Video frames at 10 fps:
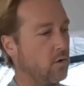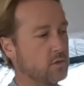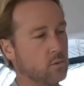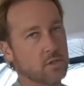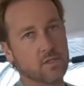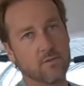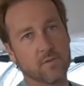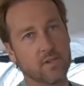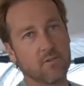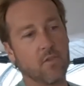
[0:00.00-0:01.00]
all sorts
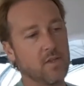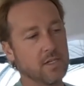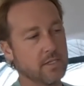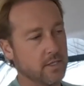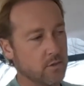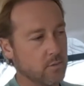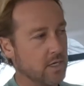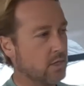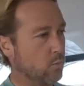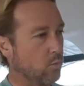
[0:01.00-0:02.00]
of different things that you
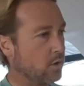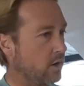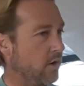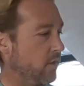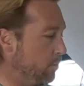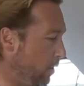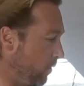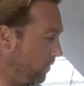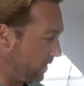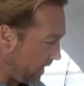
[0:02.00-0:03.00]
need to work on the
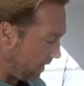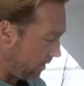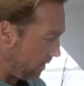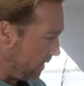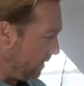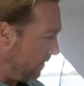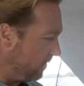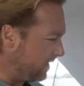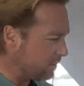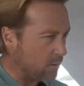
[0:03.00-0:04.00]
boat there.
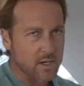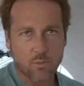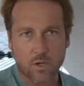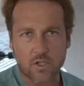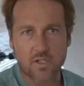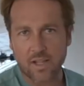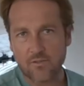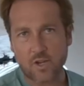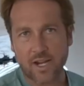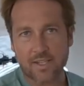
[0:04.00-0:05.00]
This one is what, just
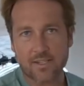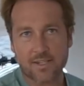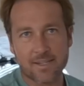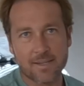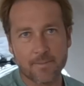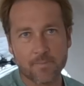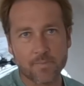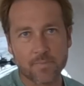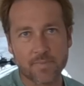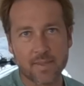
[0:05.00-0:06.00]
life jackets?
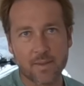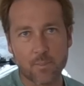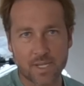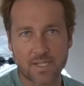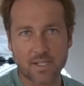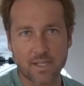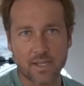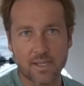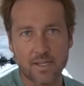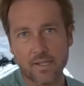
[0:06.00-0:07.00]
Basically?